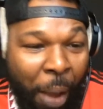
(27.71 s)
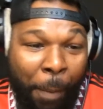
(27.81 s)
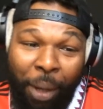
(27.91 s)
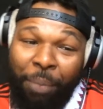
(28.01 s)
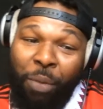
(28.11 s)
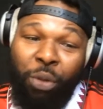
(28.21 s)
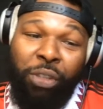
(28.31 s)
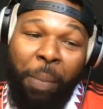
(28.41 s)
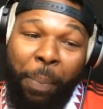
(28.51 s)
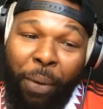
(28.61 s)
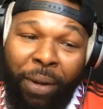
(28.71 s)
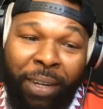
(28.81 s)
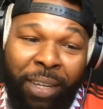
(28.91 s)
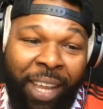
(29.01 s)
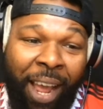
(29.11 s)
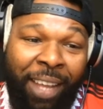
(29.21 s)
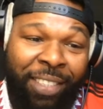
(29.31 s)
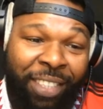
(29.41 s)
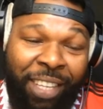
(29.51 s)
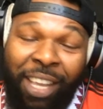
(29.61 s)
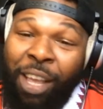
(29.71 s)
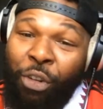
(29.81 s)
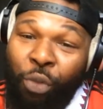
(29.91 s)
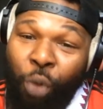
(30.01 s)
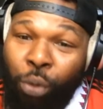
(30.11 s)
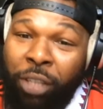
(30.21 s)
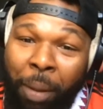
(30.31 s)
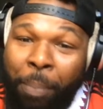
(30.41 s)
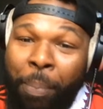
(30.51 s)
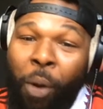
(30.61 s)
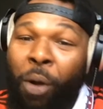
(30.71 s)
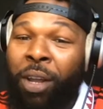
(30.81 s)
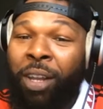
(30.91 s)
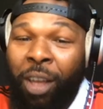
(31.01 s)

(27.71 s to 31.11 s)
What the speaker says: But most importantly, guys, Rosenborg